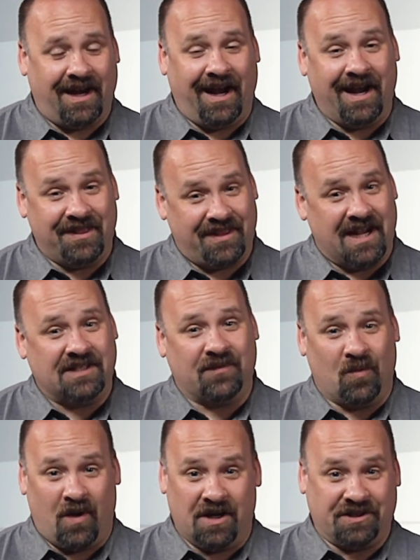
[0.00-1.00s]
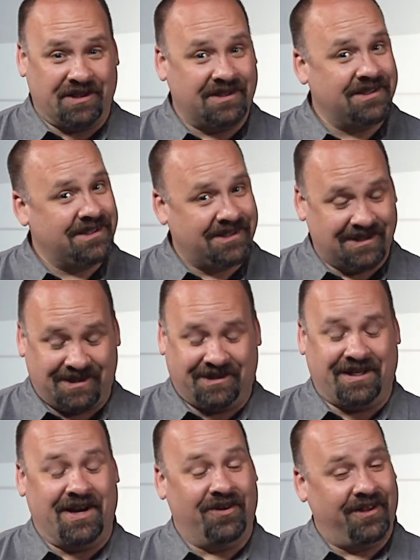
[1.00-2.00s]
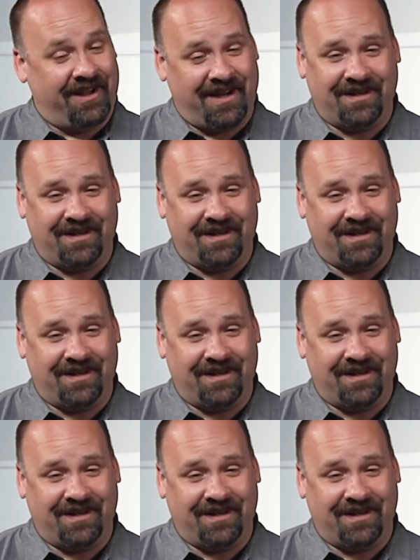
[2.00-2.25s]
And thanks for watching. Sincerely.